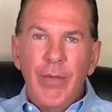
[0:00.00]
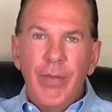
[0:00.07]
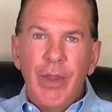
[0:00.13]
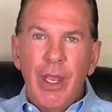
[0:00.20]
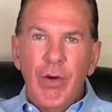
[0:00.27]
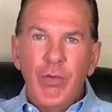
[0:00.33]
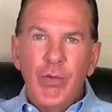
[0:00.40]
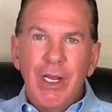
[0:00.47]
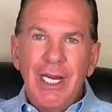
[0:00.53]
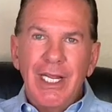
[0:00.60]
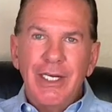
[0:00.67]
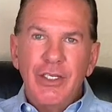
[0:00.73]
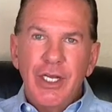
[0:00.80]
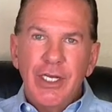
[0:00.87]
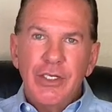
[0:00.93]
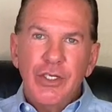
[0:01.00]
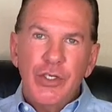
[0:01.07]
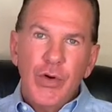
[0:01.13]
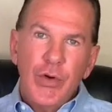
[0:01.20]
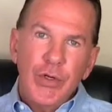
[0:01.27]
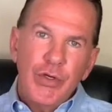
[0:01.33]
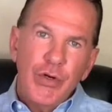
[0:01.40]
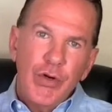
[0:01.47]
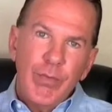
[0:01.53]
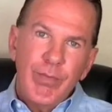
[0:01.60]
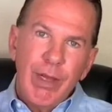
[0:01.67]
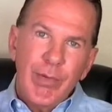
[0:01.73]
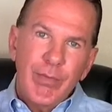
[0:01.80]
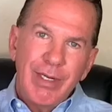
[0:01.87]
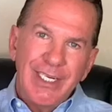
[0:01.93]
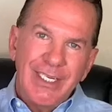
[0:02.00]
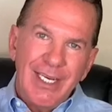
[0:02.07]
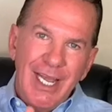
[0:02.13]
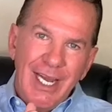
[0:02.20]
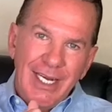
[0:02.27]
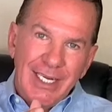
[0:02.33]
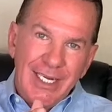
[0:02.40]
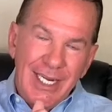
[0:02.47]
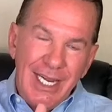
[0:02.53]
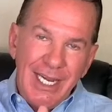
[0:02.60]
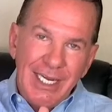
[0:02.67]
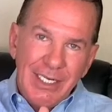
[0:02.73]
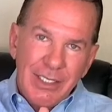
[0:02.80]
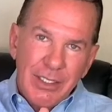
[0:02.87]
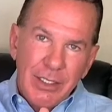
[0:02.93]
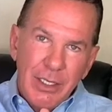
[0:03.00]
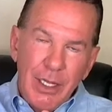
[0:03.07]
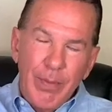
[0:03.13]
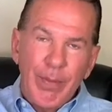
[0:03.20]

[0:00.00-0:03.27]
They're really just short-term memory techniques